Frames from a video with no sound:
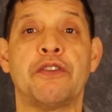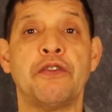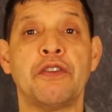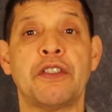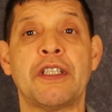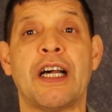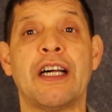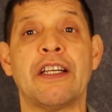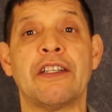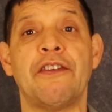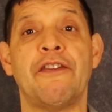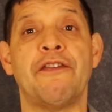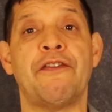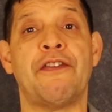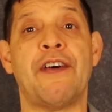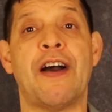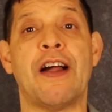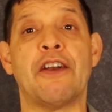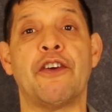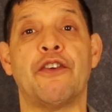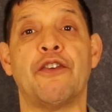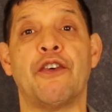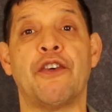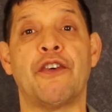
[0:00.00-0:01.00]
two thousand
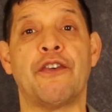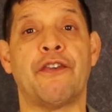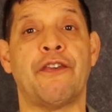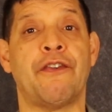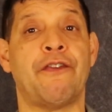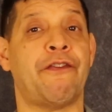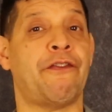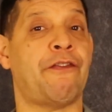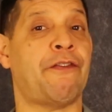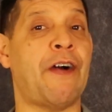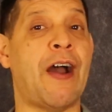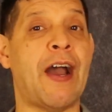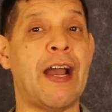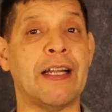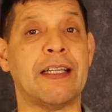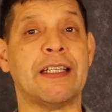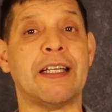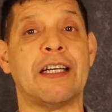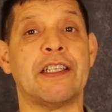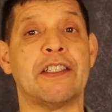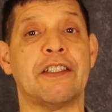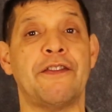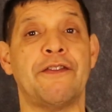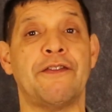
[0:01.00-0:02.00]
followers five
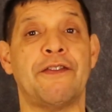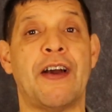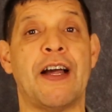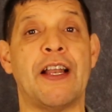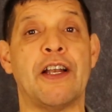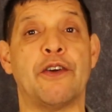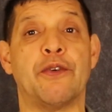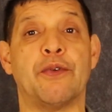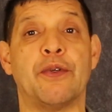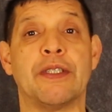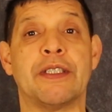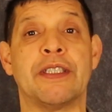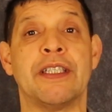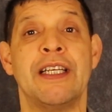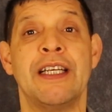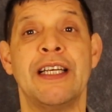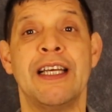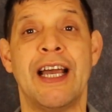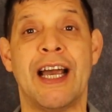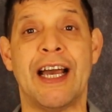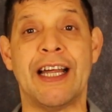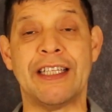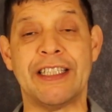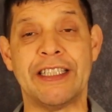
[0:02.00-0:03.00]
thousand followers
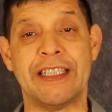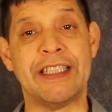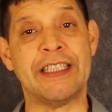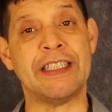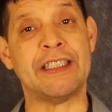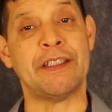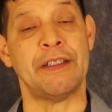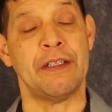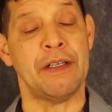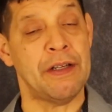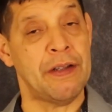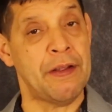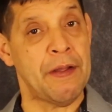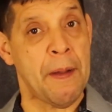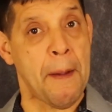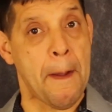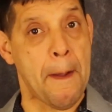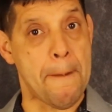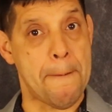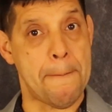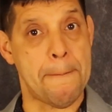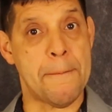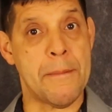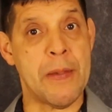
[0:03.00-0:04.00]
and these
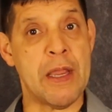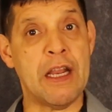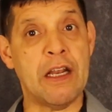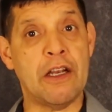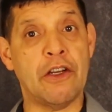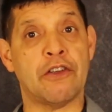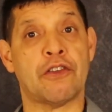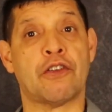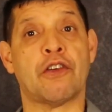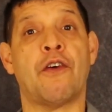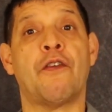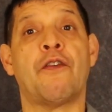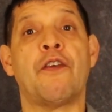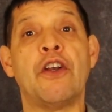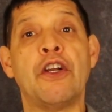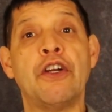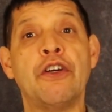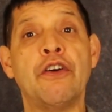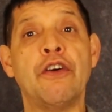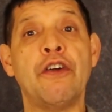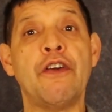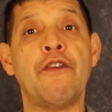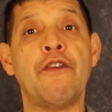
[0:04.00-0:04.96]
millions of little